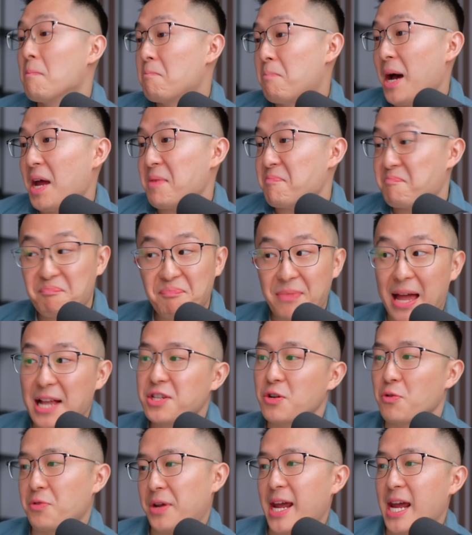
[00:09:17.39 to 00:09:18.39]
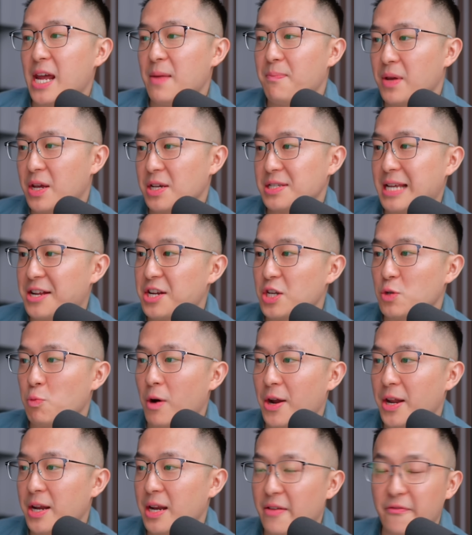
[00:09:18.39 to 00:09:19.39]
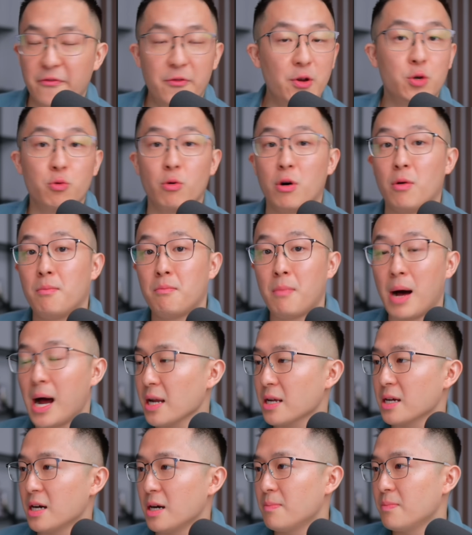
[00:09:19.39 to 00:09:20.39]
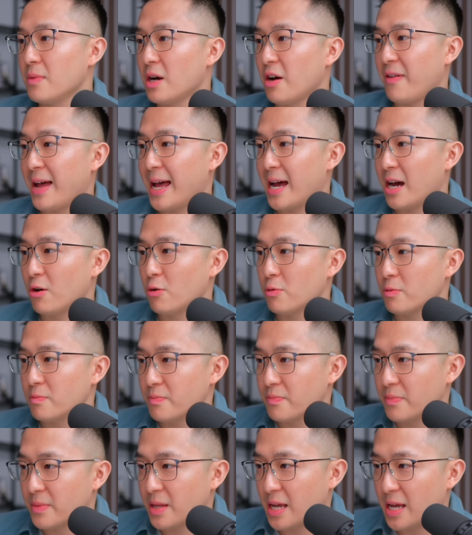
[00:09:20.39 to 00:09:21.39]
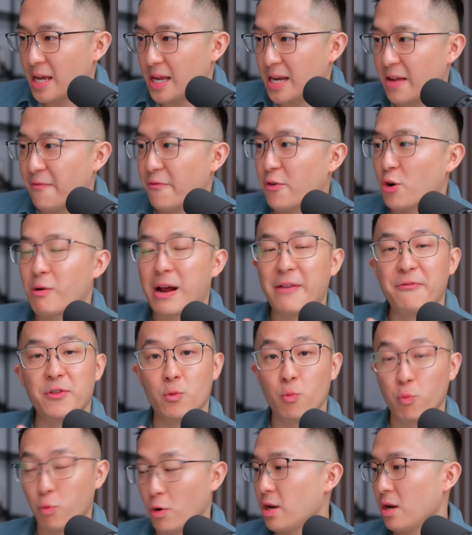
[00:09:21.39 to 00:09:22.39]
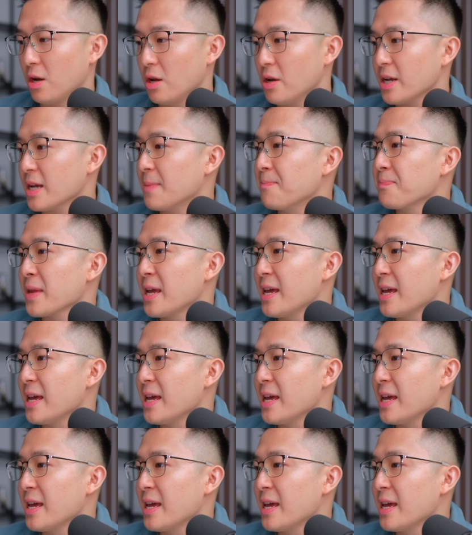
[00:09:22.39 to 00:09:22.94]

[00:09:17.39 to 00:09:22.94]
but that's okay because I just wanted a visual mock-up of how an infographic would look.